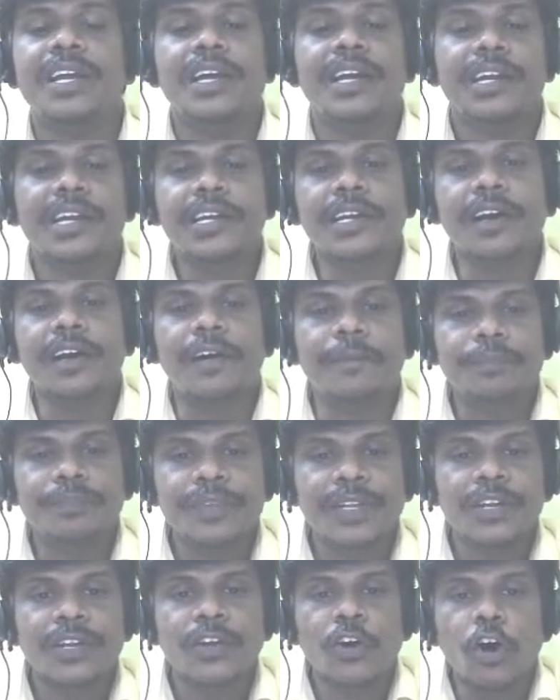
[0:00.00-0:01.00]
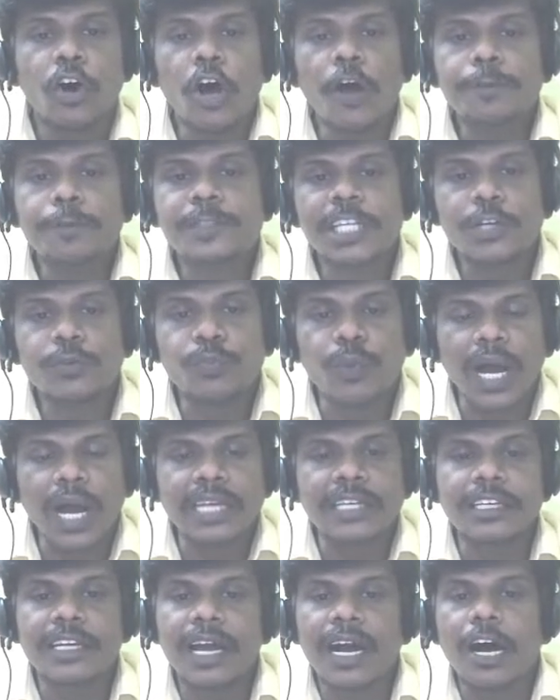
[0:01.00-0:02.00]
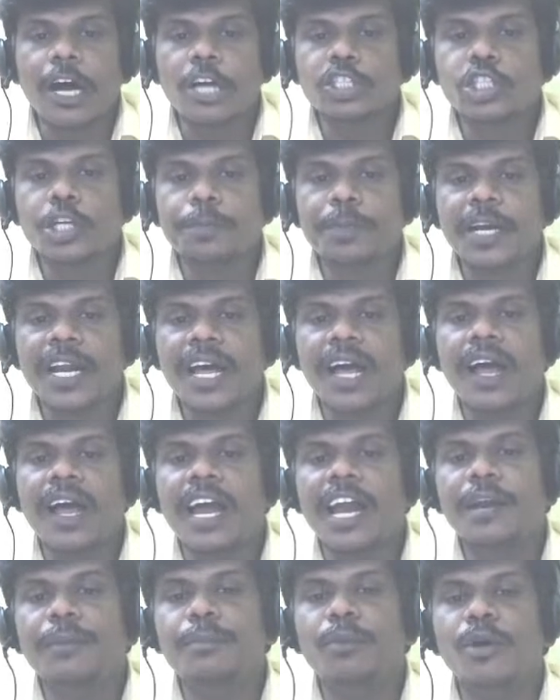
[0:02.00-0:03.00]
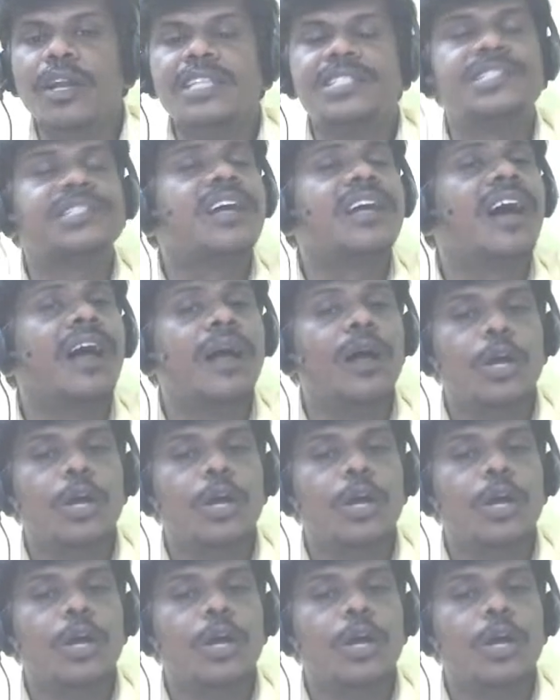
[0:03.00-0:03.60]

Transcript: Here, option 1, arthropoda and mollusca,